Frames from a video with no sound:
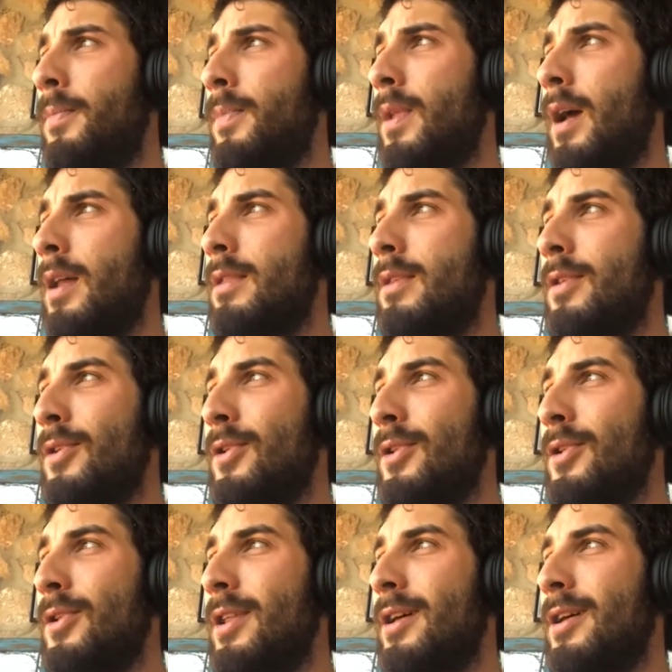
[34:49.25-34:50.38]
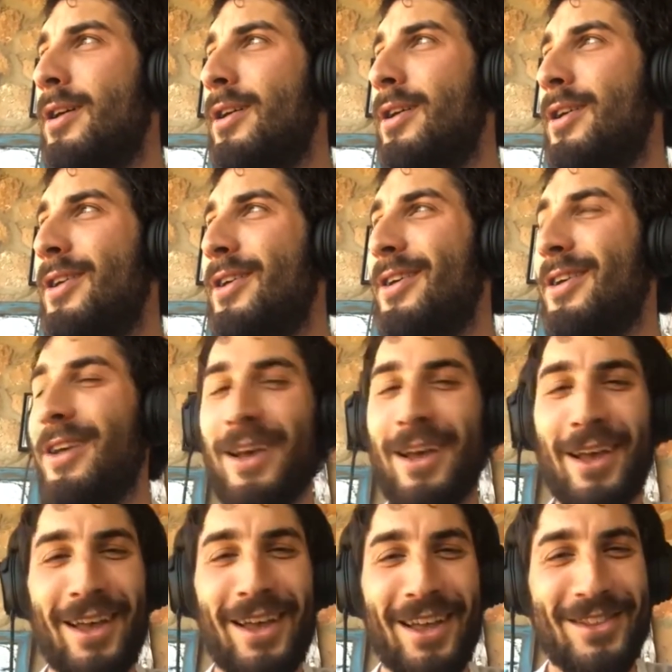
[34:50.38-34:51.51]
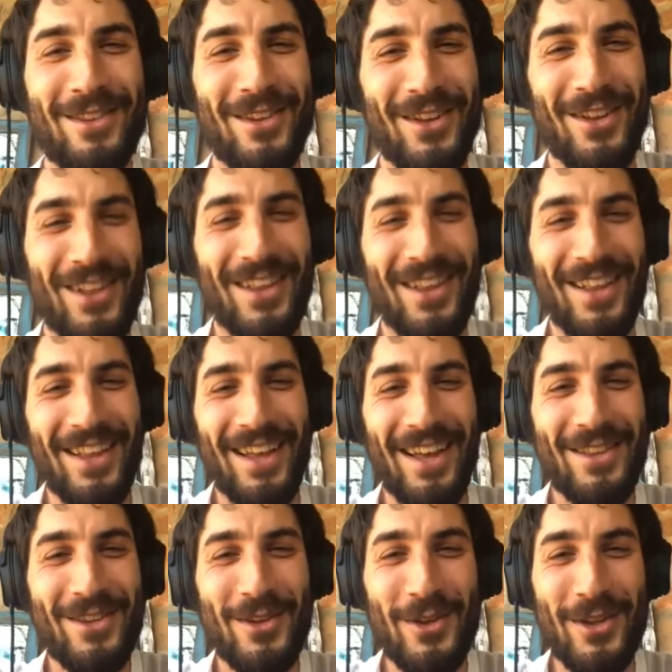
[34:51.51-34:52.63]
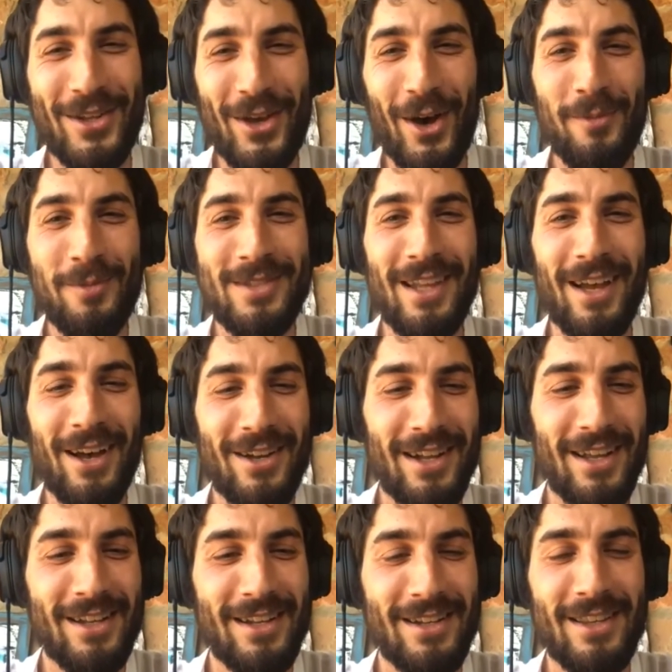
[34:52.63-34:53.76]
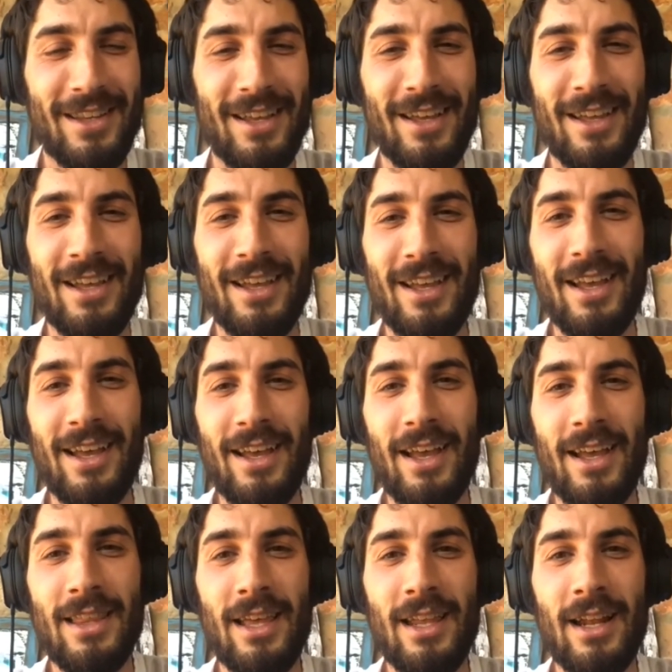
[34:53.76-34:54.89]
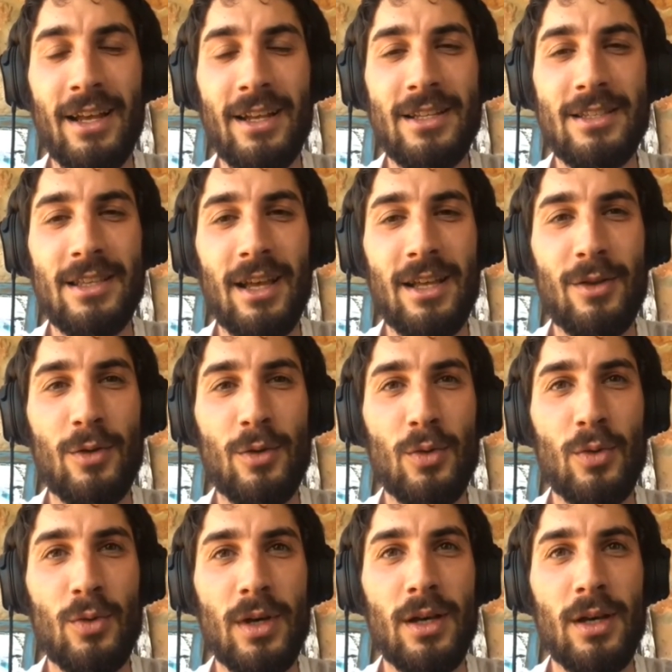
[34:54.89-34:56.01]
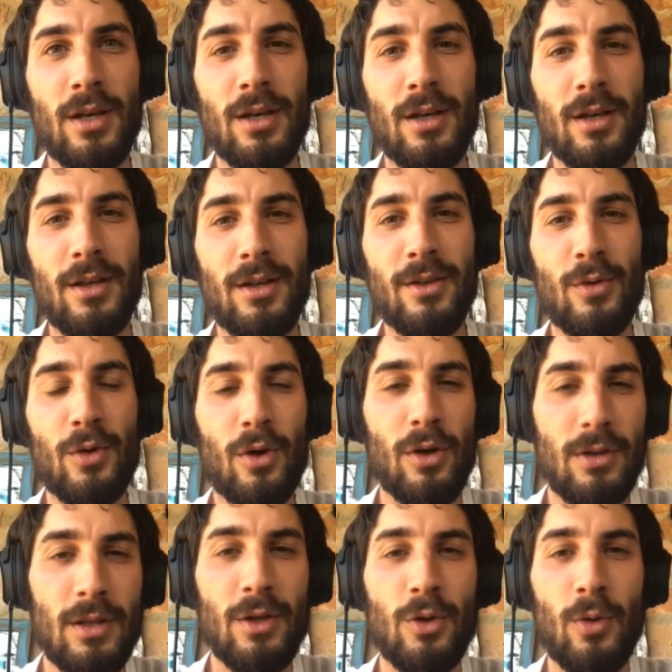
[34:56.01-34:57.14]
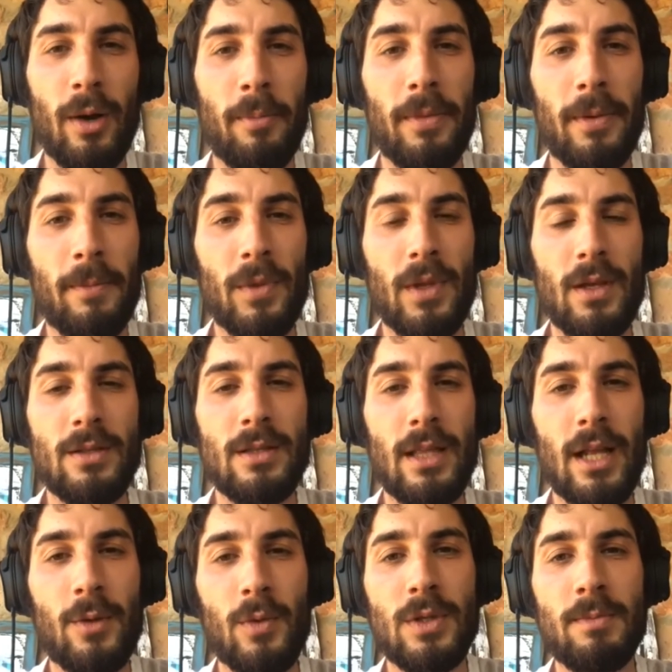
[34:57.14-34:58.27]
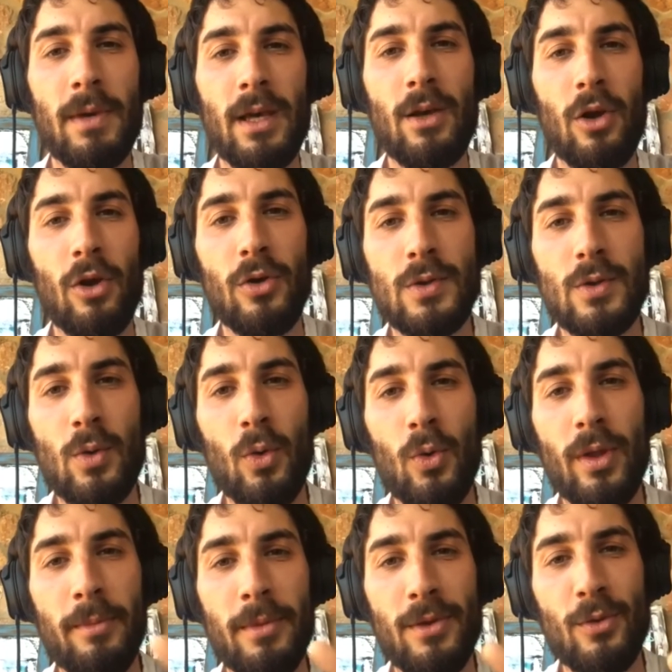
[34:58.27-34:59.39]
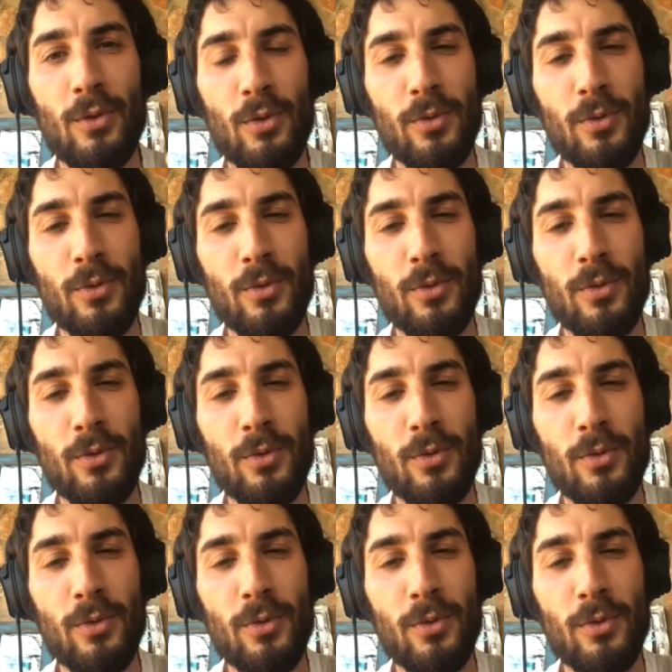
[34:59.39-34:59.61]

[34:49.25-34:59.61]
until it calms down, and and then I decided to continue up. So that was my close call number 2.